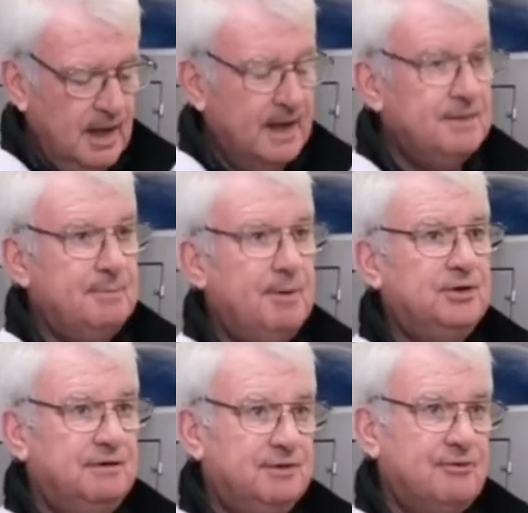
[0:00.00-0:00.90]
And the
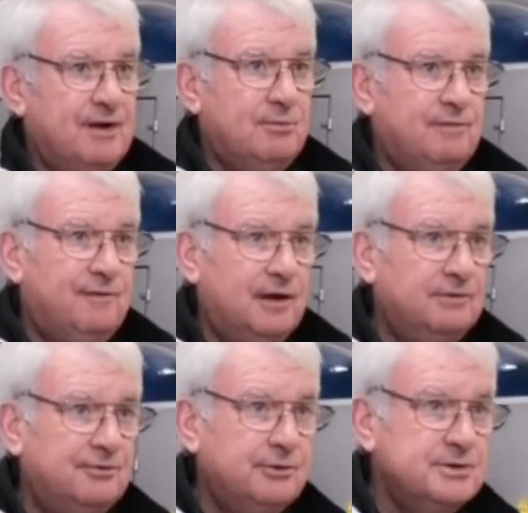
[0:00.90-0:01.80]
body of the grape will follow
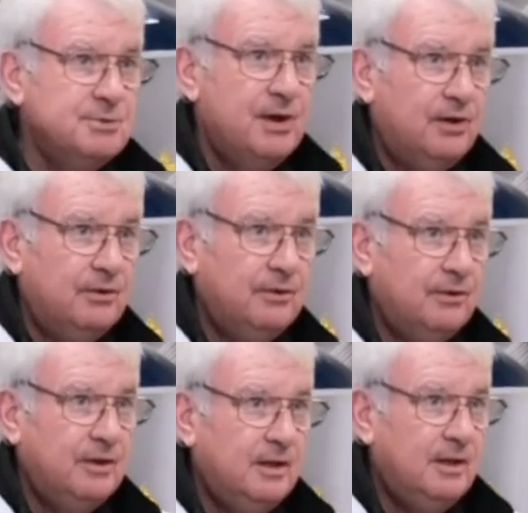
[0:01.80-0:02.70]
through as well.
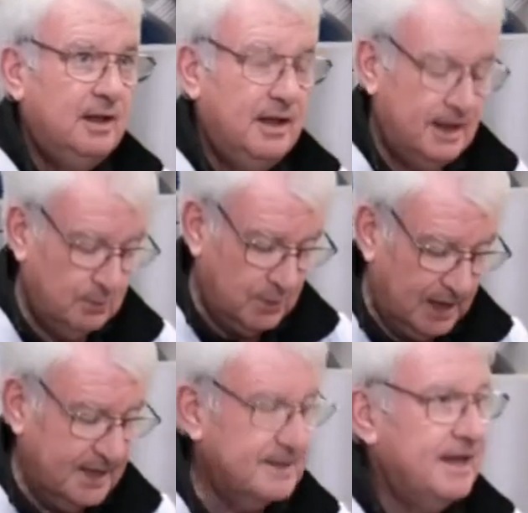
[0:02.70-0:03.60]
And we'll
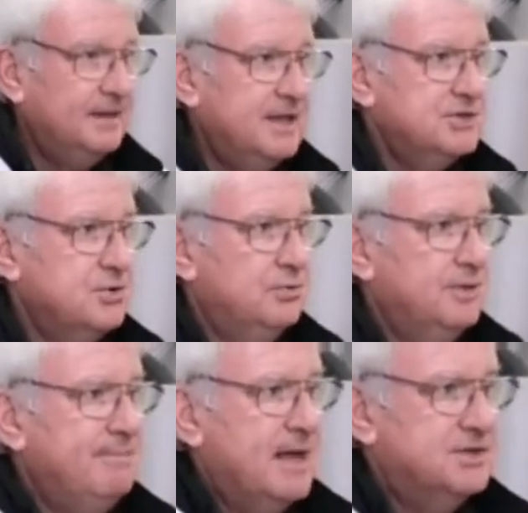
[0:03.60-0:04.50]
collect that, and that's called
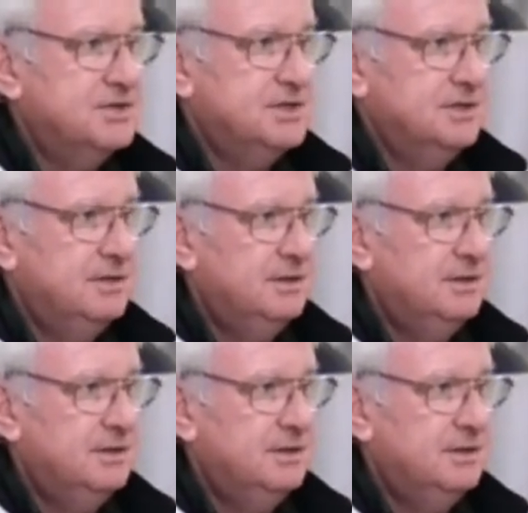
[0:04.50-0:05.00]
the must.